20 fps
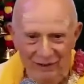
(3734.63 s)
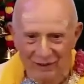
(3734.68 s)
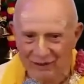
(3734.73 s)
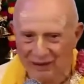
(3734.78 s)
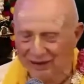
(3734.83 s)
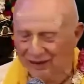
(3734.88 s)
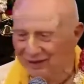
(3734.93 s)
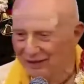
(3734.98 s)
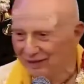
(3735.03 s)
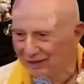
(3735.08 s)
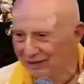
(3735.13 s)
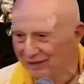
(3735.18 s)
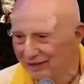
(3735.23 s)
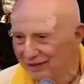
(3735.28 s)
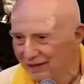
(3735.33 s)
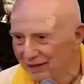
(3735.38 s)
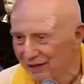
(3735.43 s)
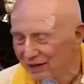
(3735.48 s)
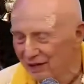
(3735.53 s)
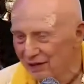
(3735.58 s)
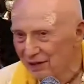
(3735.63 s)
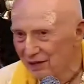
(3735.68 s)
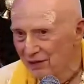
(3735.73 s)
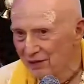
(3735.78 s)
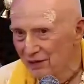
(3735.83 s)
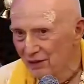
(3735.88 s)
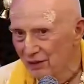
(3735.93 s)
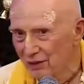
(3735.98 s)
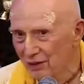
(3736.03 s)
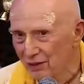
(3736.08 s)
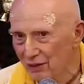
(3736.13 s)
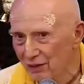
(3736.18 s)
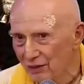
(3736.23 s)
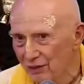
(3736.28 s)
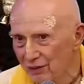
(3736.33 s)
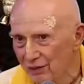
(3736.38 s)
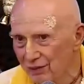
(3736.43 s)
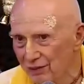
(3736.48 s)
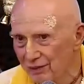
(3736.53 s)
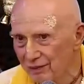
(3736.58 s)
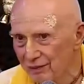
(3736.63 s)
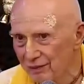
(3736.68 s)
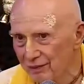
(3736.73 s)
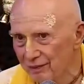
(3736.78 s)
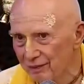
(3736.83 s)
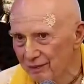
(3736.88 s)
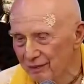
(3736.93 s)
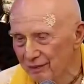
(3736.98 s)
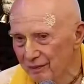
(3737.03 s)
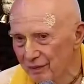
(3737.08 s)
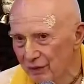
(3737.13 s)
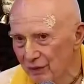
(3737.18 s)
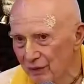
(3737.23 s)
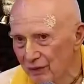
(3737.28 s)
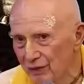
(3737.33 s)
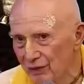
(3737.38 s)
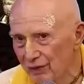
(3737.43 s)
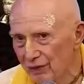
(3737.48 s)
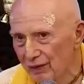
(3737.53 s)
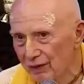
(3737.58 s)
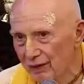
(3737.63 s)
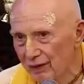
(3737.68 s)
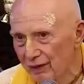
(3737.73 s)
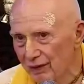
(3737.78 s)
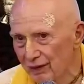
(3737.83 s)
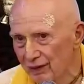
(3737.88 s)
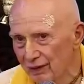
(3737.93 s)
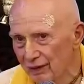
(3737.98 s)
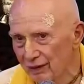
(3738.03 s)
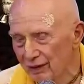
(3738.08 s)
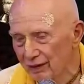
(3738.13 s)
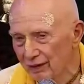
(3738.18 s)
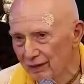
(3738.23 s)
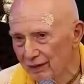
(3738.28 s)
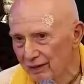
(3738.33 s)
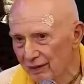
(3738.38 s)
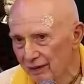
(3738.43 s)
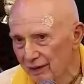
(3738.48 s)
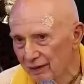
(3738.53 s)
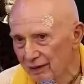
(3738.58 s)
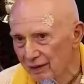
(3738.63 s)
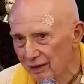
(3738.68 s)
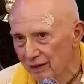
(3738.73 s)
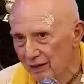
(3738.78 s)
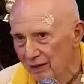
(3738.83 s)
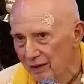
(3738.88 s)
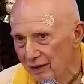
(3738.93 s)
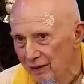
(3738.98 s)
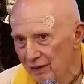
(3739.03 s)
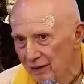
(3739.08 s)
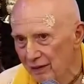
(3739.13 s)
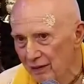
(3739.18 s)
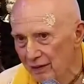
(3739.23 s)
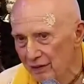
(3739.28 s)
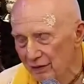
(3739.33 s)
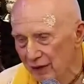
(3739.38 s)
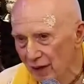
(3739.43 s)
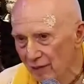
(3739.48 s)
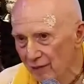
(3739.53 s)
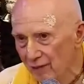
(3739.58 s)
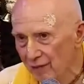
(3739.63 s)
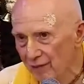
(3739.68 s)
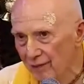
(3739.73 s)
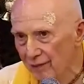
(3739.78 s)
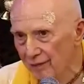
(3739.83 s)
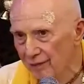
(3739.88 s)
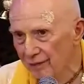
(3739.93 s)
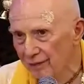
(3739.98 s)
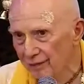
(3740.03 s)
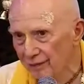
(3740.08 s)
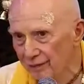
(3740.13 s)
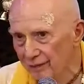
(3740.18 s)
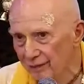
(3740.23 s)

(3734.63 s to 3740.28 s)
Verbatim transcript: or anything. So, using, you know, some